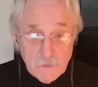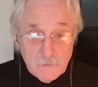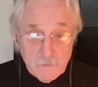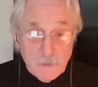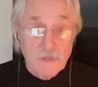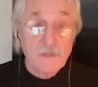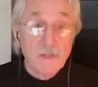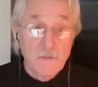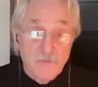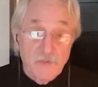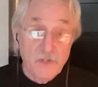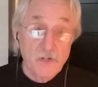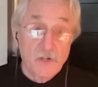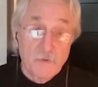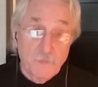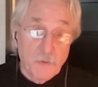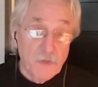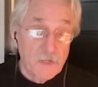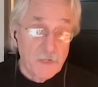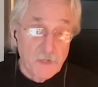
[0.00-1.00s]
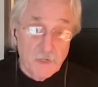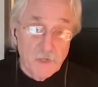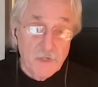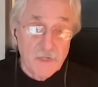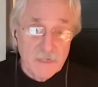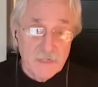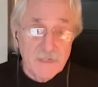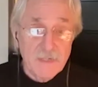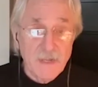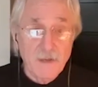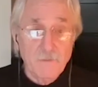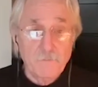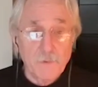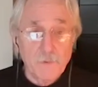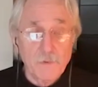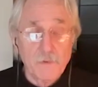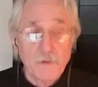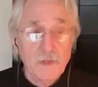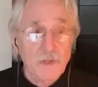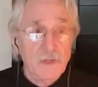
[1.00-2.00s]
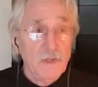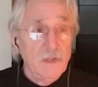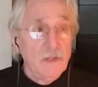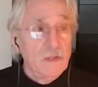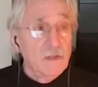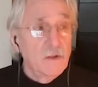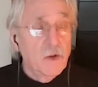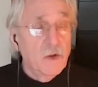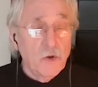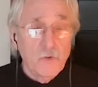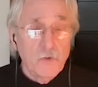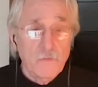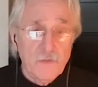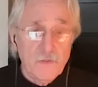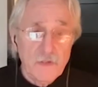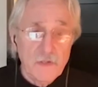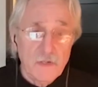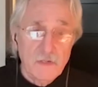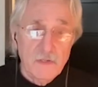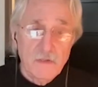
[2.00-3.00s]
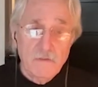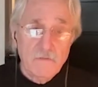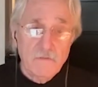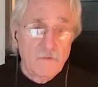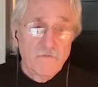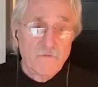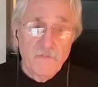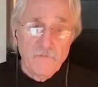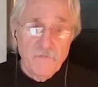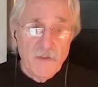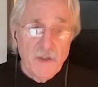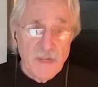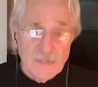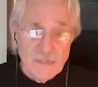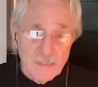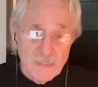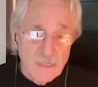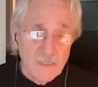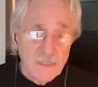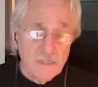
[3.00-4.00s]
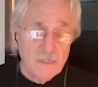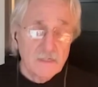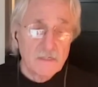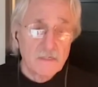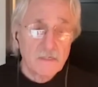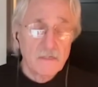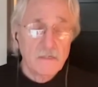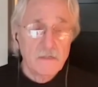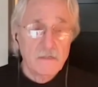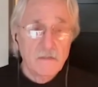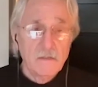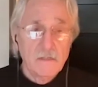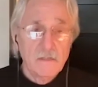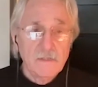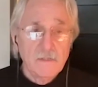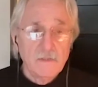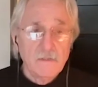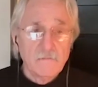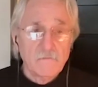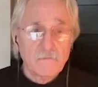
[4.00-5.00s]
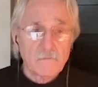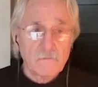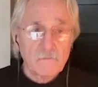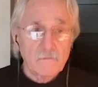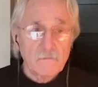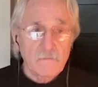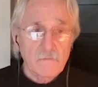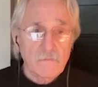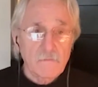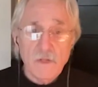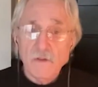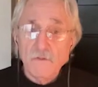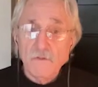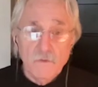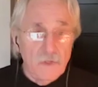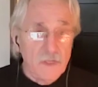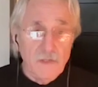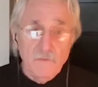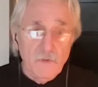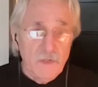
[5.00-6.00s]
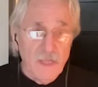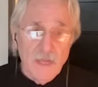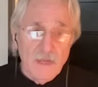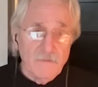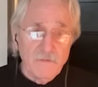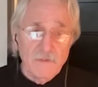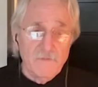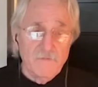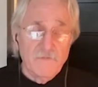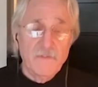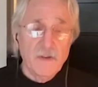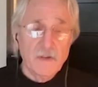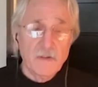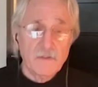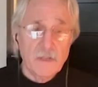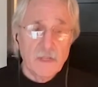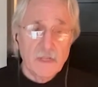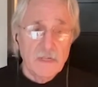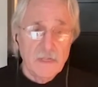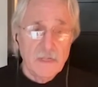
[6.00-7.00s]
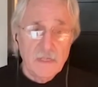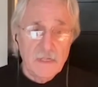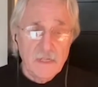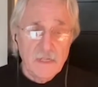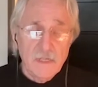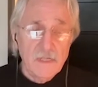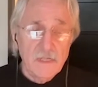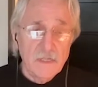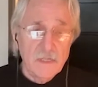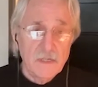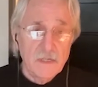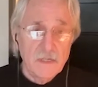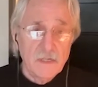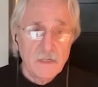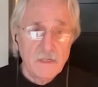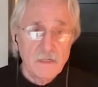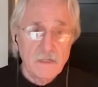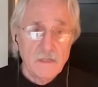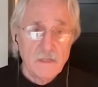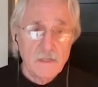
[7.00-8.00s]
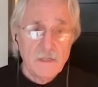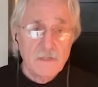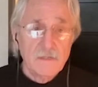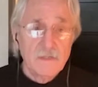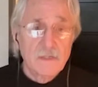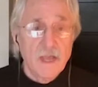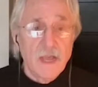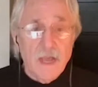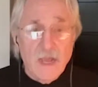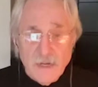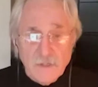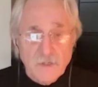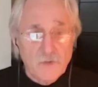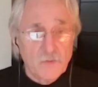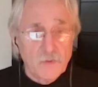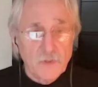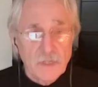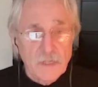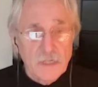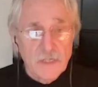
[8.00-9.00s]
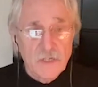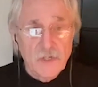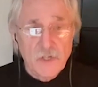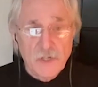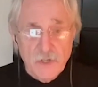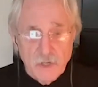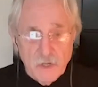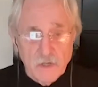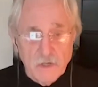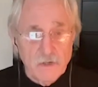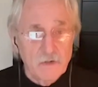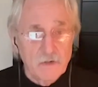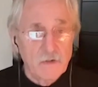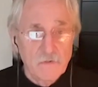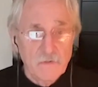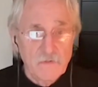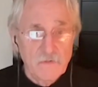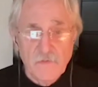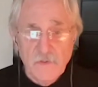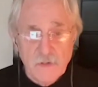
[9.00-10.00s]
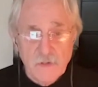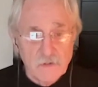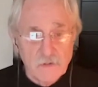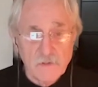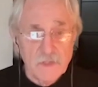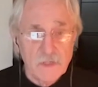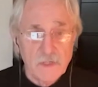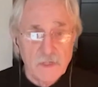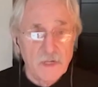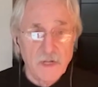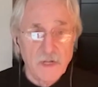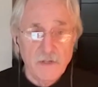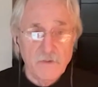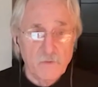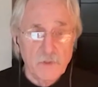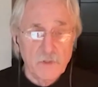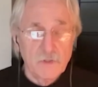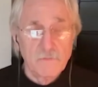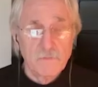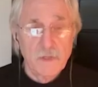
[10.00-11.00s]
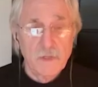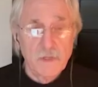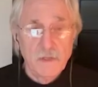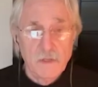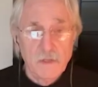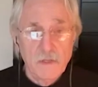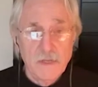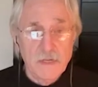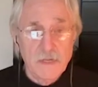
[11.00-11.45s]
I'll give you a pretty good example. COVID vaccines. We haven't felt any need to actually share fairly and equitably